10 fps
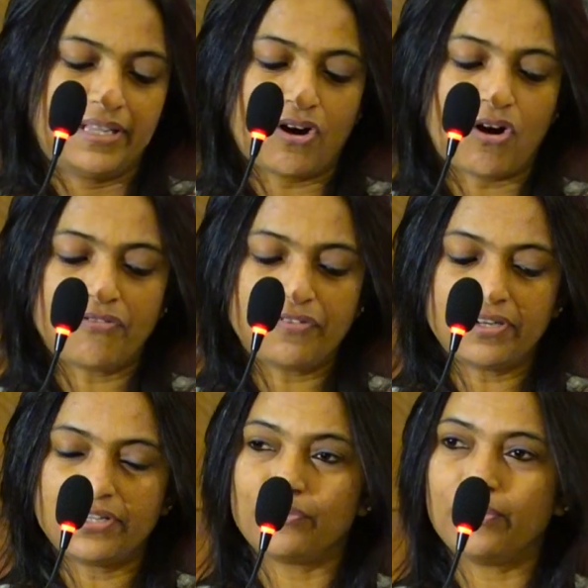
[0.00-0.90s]

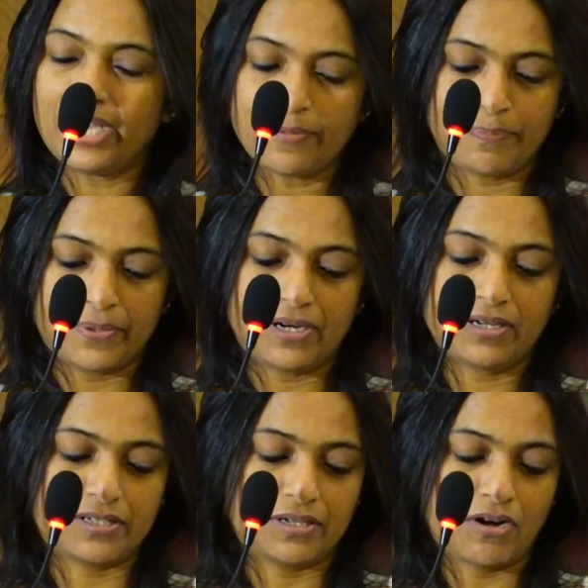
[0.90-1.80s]
offer a unique
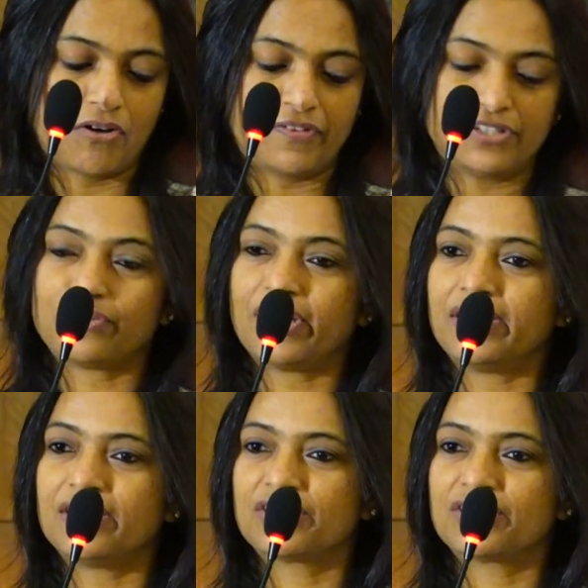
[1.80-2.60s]
perk of educating